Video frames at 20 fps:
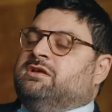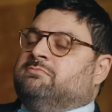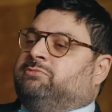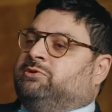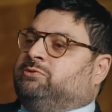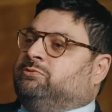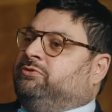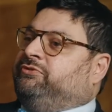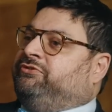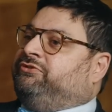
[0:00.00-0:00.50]

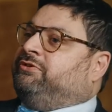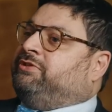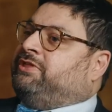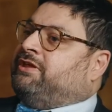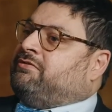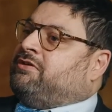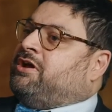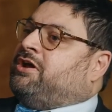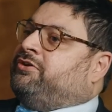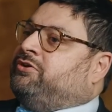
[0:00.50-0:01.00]
But also
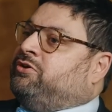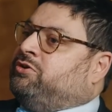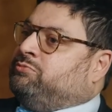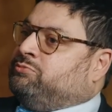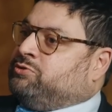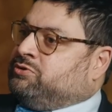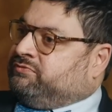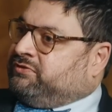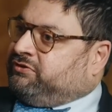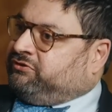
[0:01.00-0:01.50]
there are no
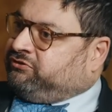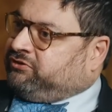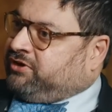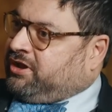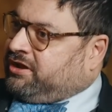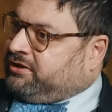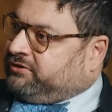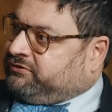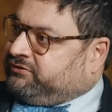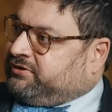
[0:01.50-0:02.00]
movie
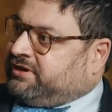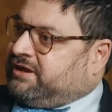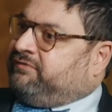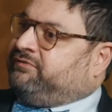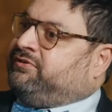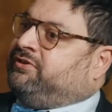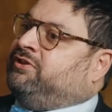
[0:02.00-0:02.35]
stars left mm.